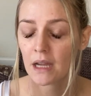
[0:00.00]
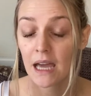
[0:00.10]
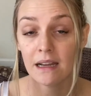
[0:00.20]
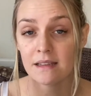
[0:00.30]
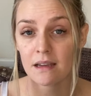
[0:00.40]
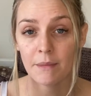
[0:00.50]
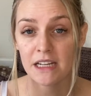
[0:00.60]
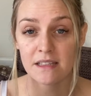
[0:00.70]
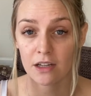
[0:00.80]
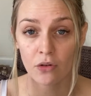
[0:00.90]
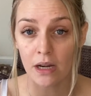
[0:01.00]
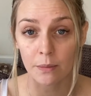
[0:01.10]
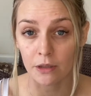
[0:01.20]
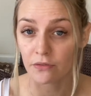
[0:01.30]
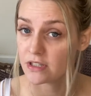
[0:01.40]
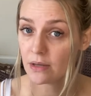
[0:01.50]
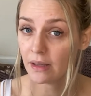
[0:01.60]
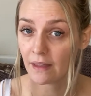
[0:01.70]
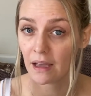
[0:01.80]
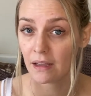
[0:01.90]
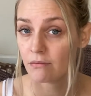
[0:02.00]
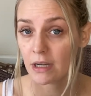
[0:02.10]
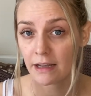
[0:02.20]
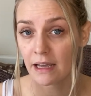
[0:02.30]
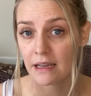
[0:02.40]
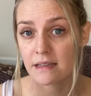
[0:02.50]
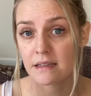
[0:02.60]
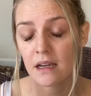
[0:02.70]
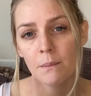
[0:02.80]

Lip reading: And it's incredible for doing that. It really is.